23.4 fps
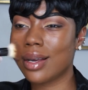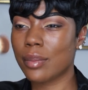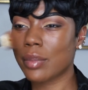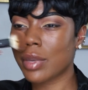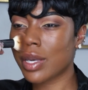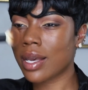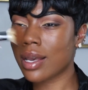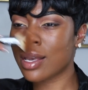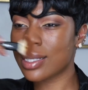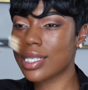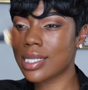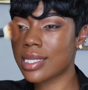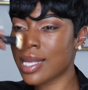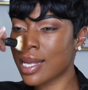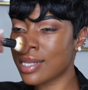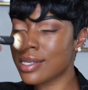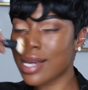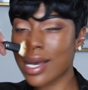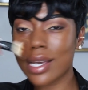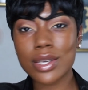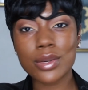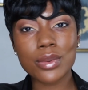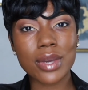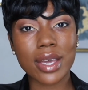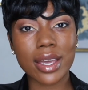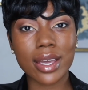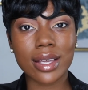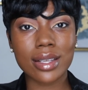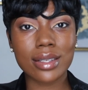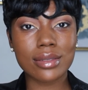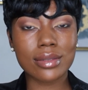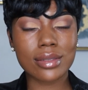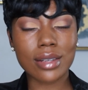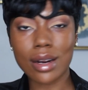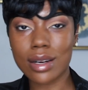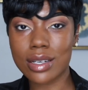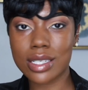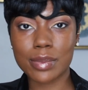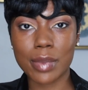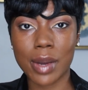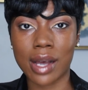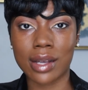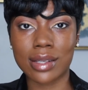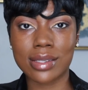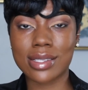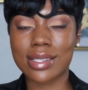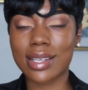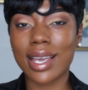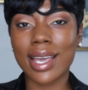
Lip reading: because that's how you get dark spots,